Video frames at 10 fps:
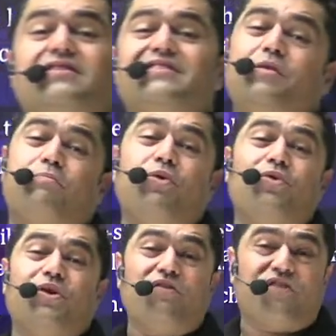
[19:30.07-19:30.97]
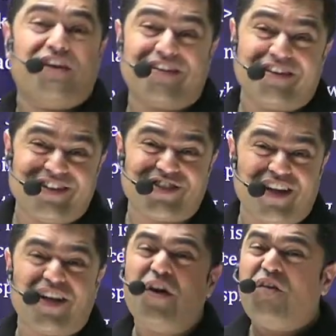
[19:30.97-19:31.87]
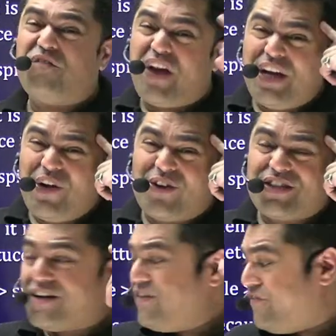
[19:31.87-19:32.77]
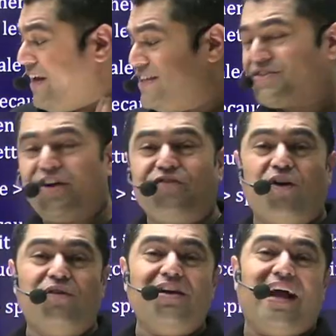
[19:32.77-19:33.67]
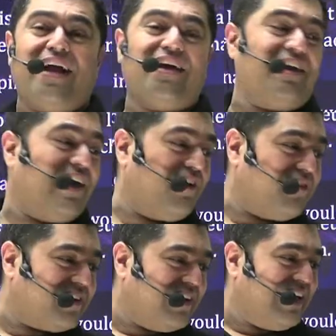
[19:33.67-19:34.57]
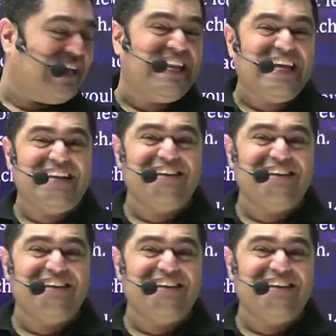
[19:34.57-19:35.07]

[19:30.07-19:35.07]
the beauty of critical reasoning. Very logical, very straightforward, and I love it. Linear